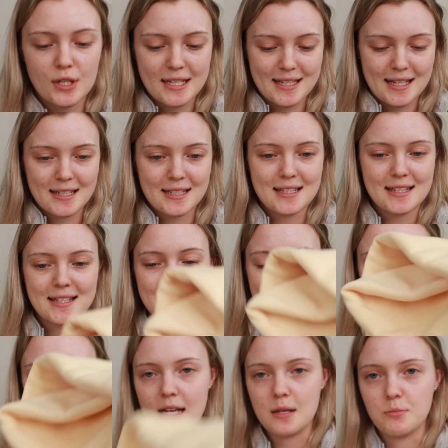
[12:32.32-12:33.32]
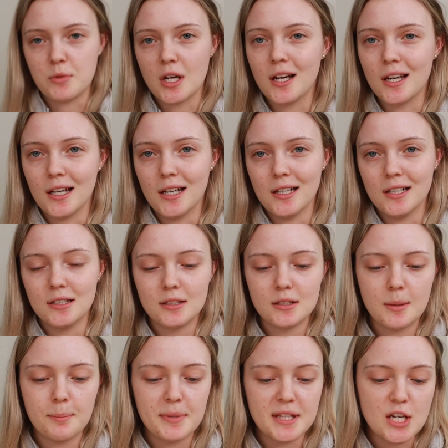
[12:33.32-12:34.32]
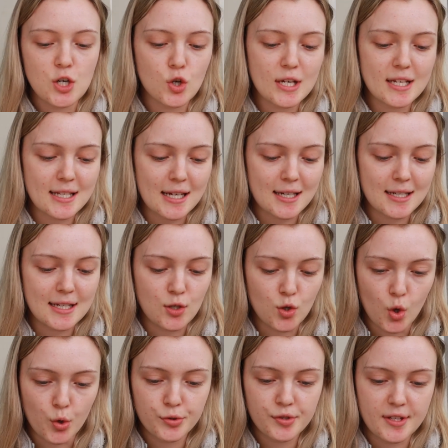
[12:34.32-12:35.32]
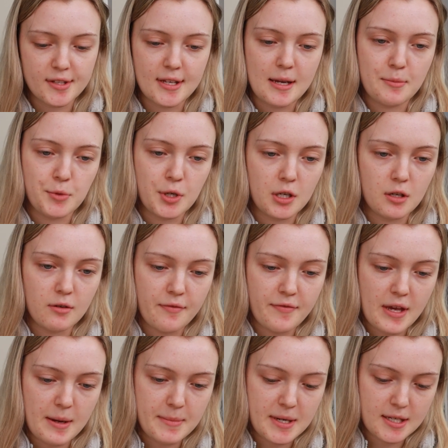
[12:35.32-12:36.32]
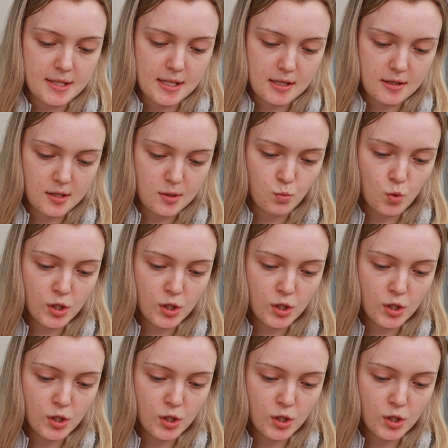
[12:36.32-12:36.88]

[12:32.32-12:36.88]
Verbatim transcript: exactly the same colour, but they're not exactly not the same colour if that makes sense.